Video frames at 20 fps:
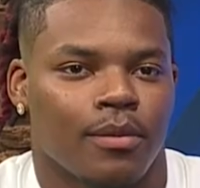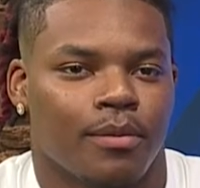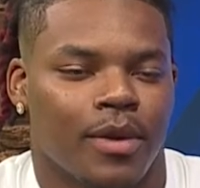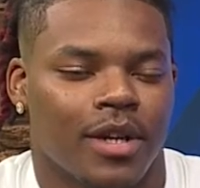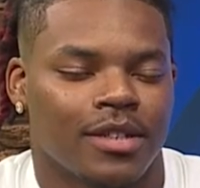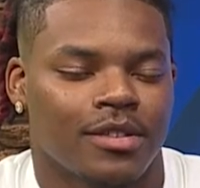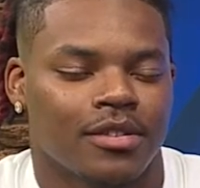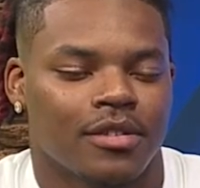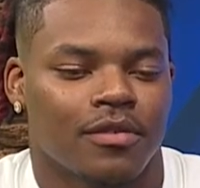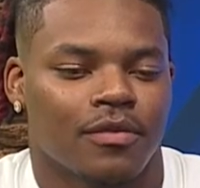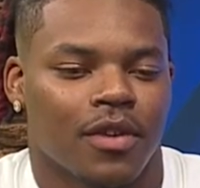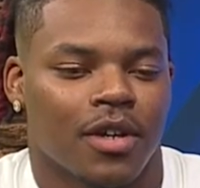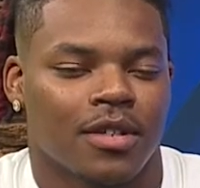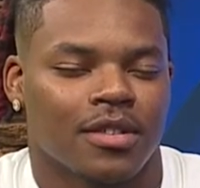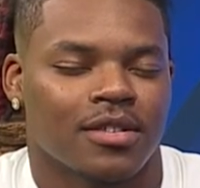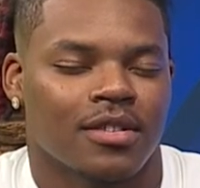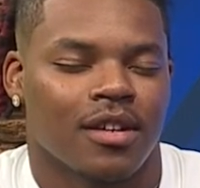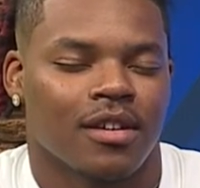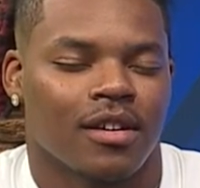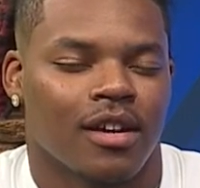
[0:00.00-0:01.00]
best
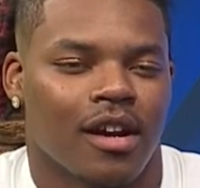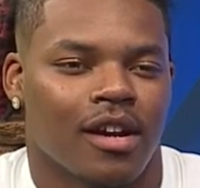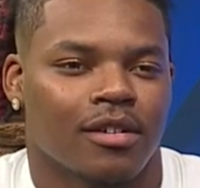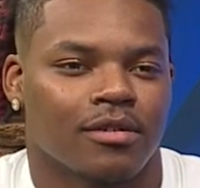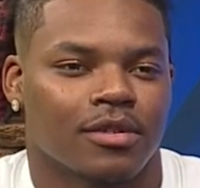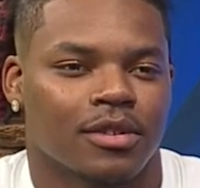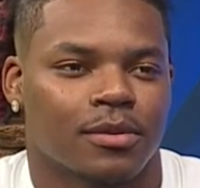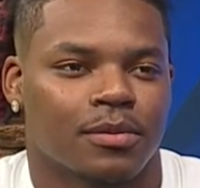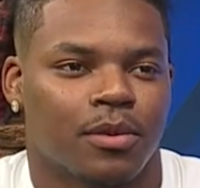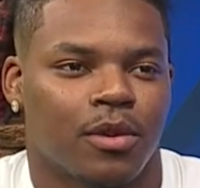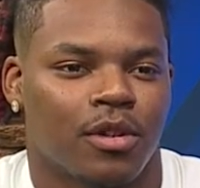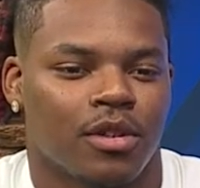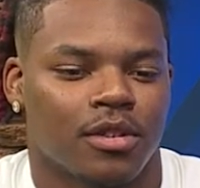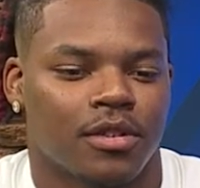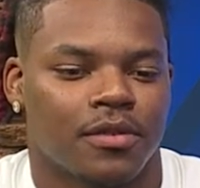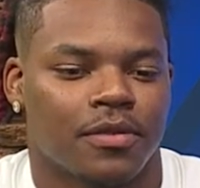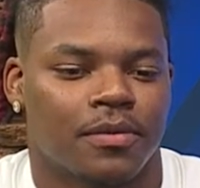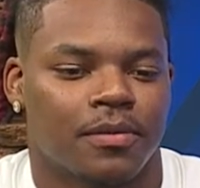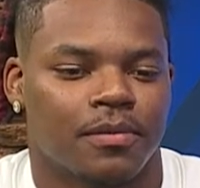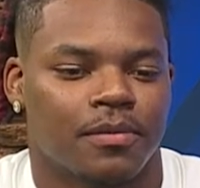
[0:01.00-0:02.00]
advice I got was
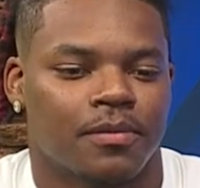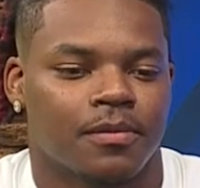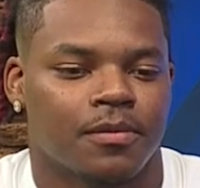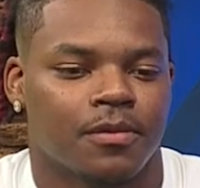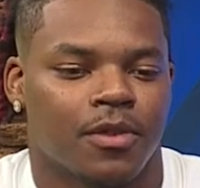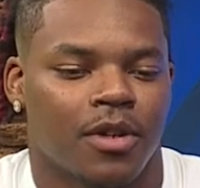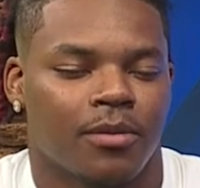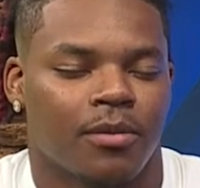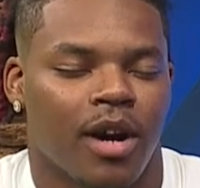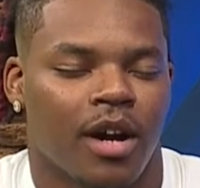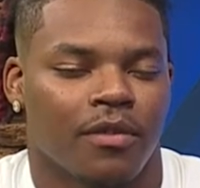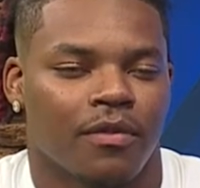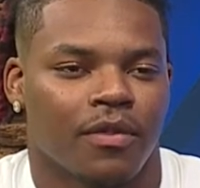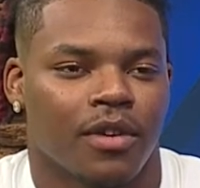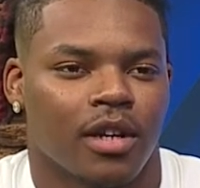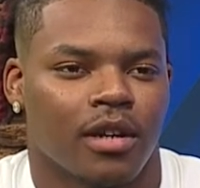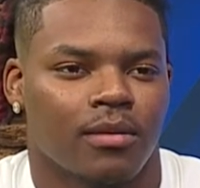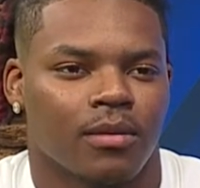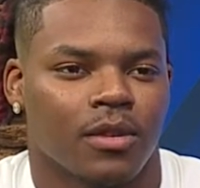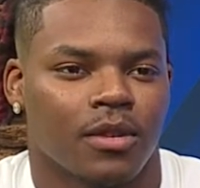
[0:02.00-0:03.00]
probably from my
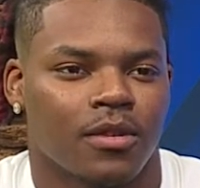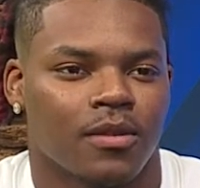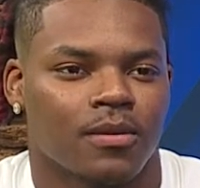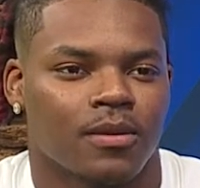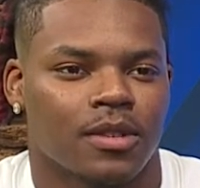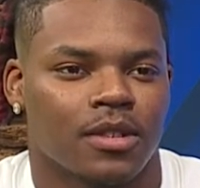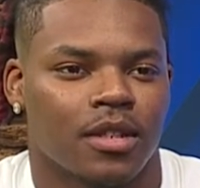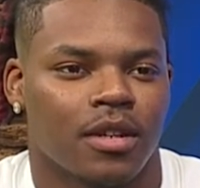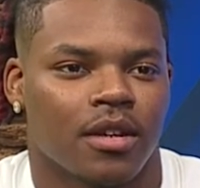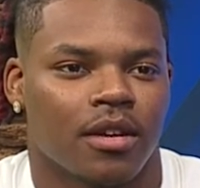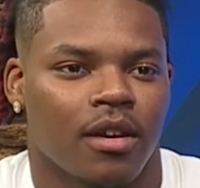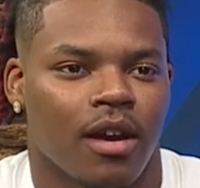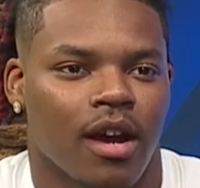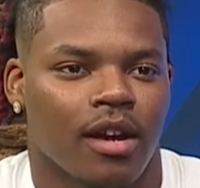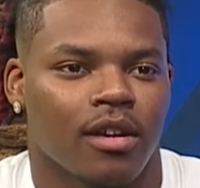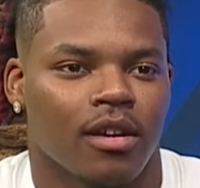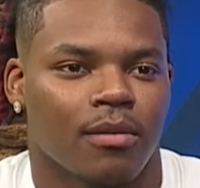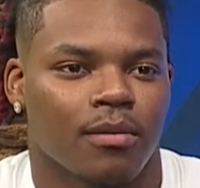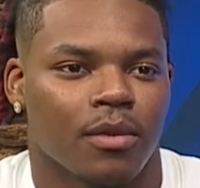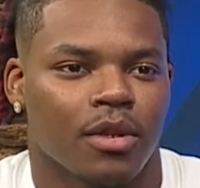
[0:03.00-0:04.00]
family, saying
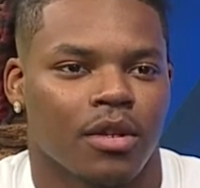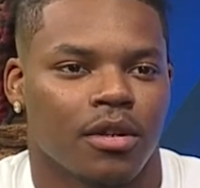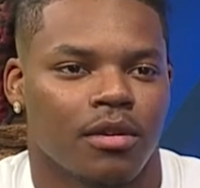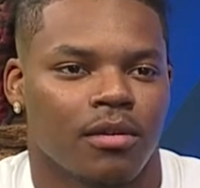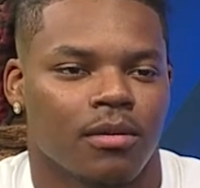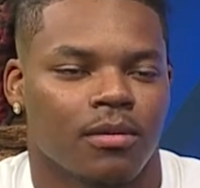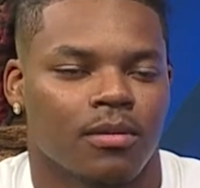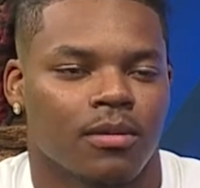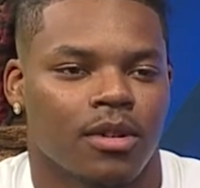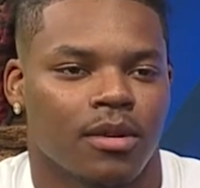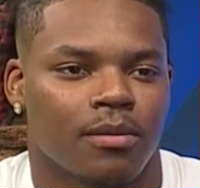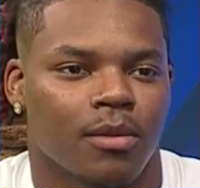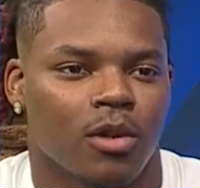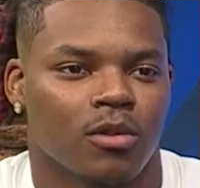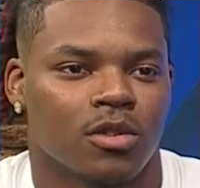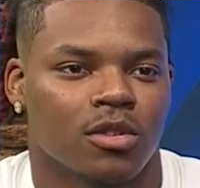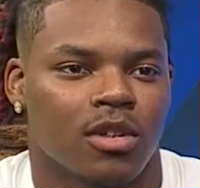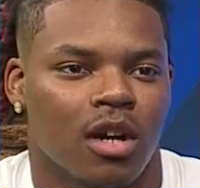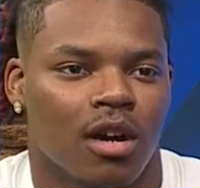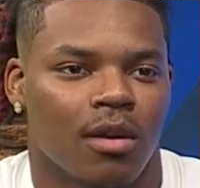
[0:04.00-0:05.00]
I could be the
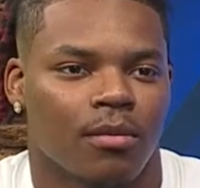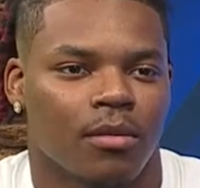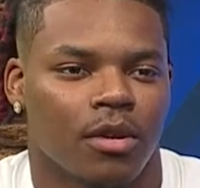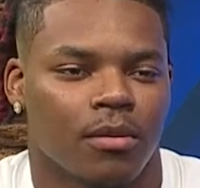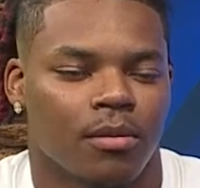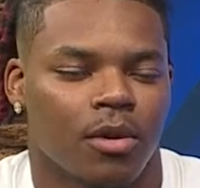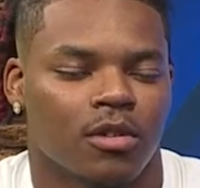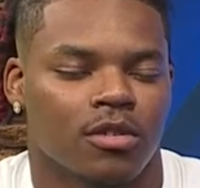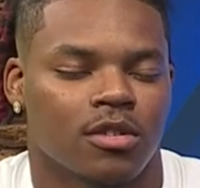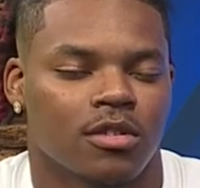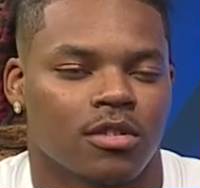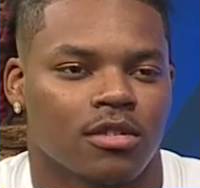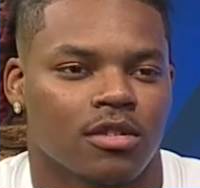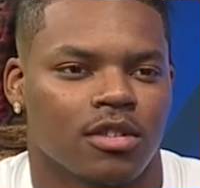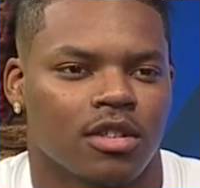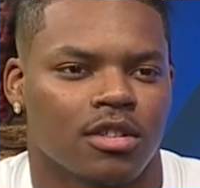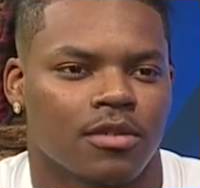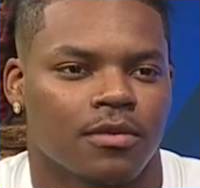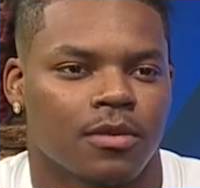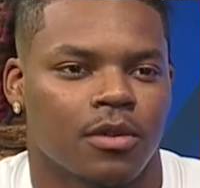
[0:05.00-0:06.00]
most dominant, most
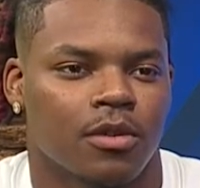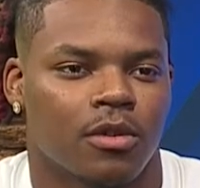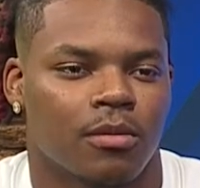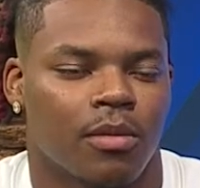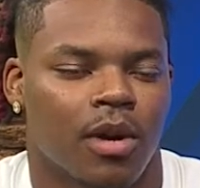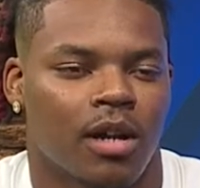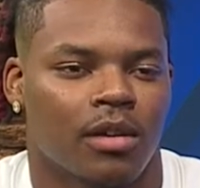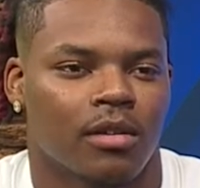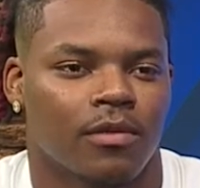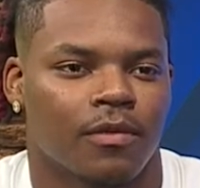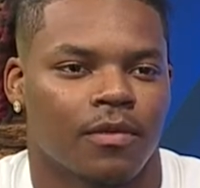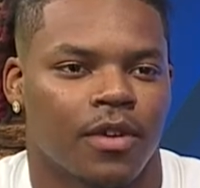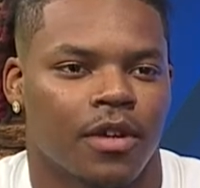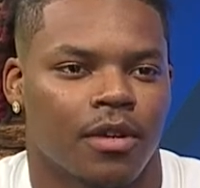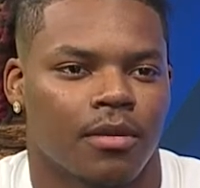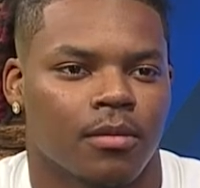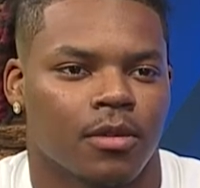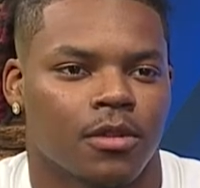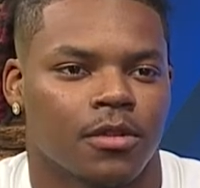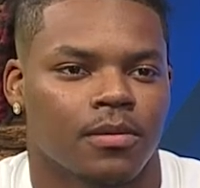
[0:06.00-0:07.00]
successful in my
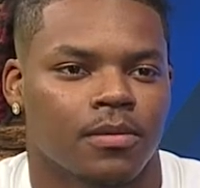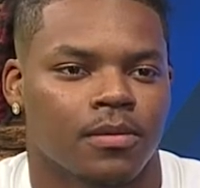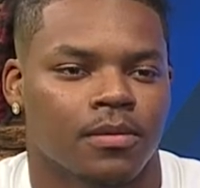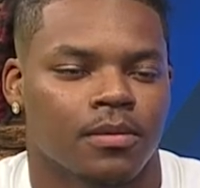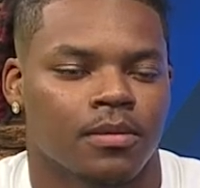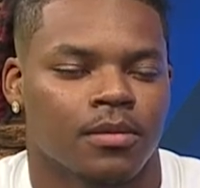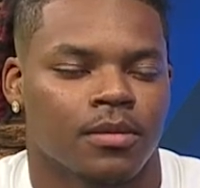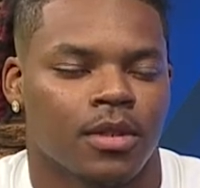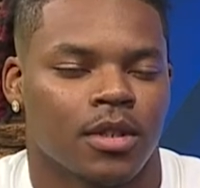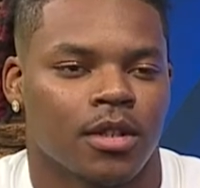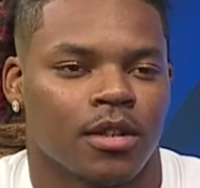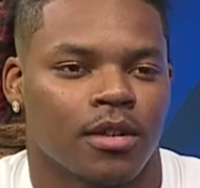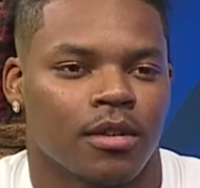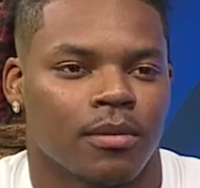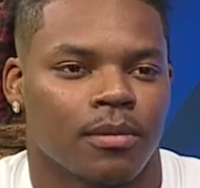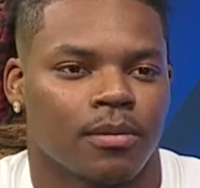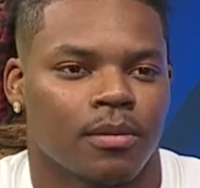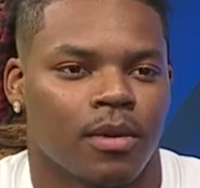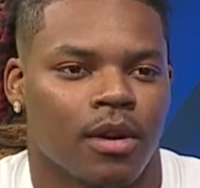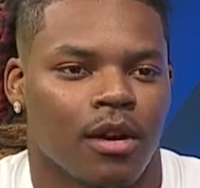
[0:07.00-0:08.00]
family,
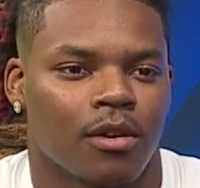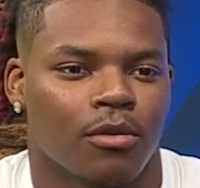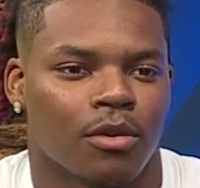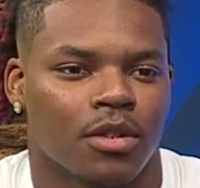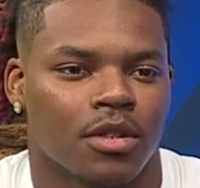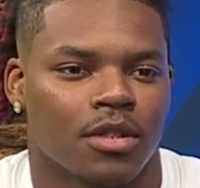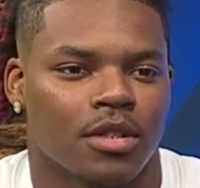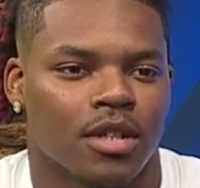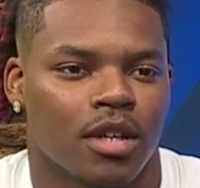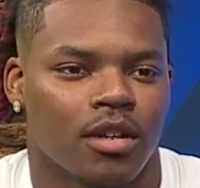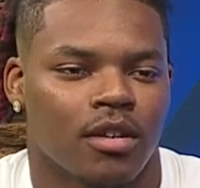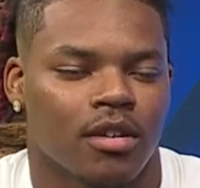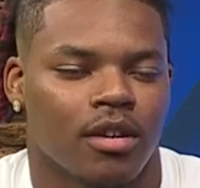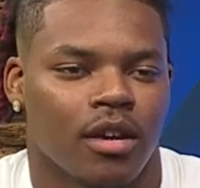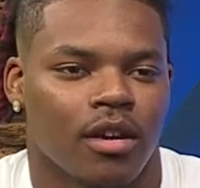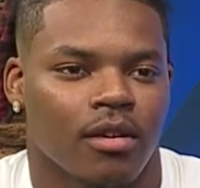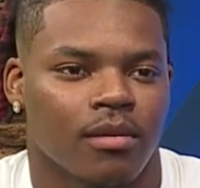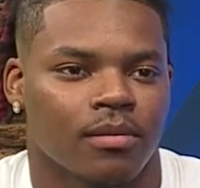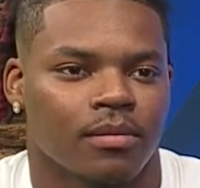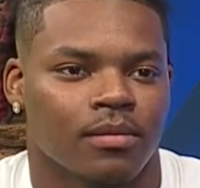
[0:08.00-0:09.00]
and I want to take
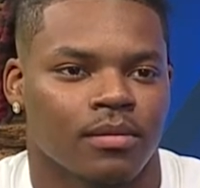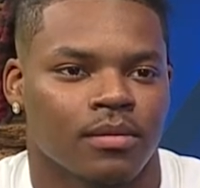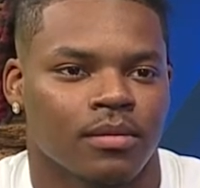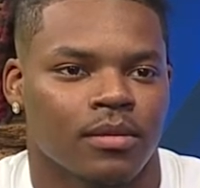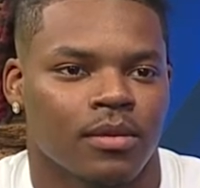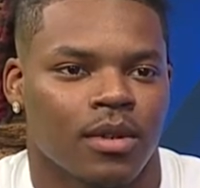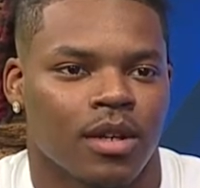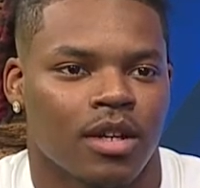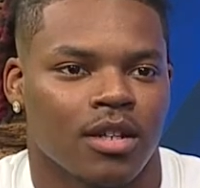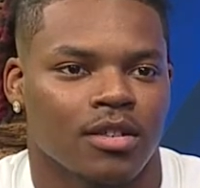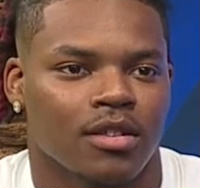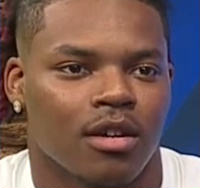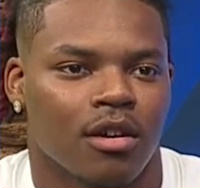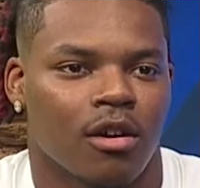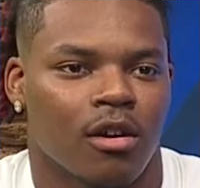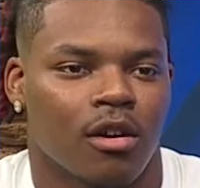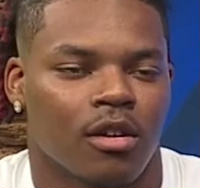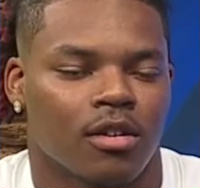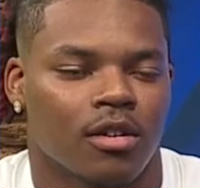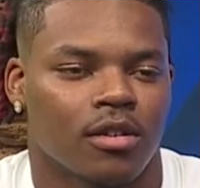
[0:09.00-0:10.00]
that as an
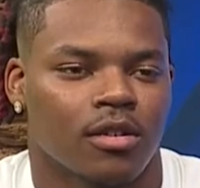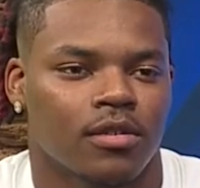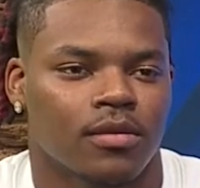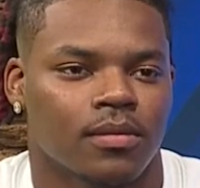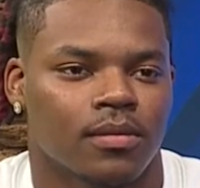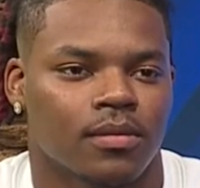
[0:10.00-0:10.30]
honor.